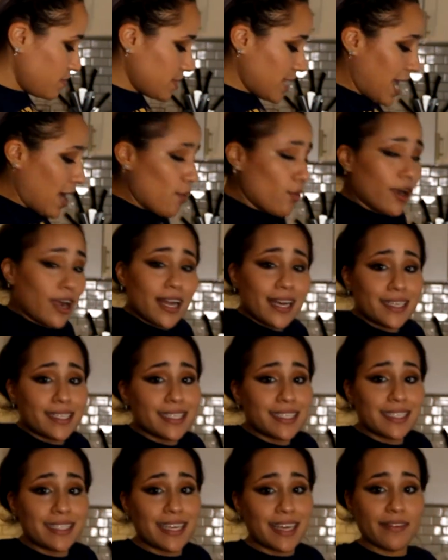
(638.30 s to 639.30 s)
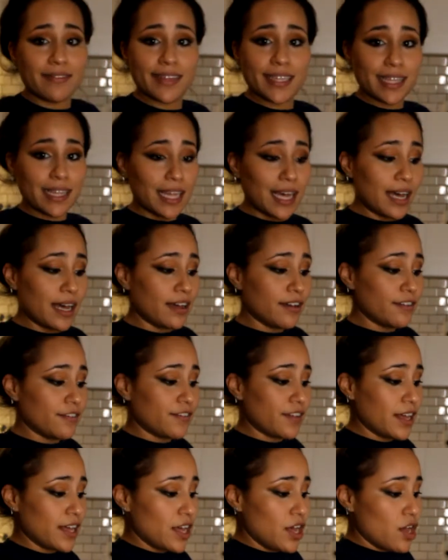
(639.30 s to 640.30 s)
and we're going to just give it
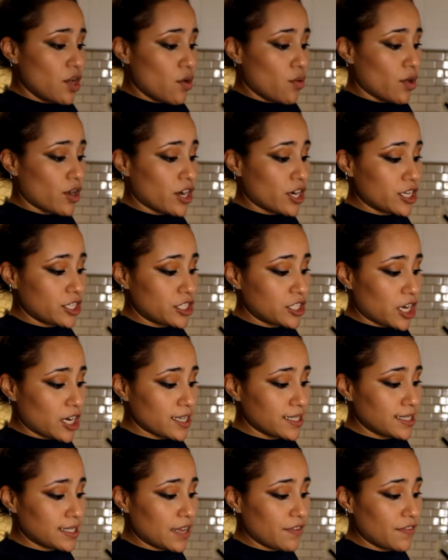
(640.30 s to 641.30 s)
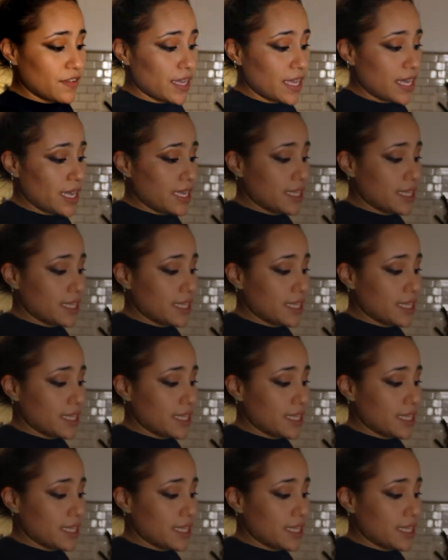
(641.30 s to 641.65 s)
love. We're going to start stuffing it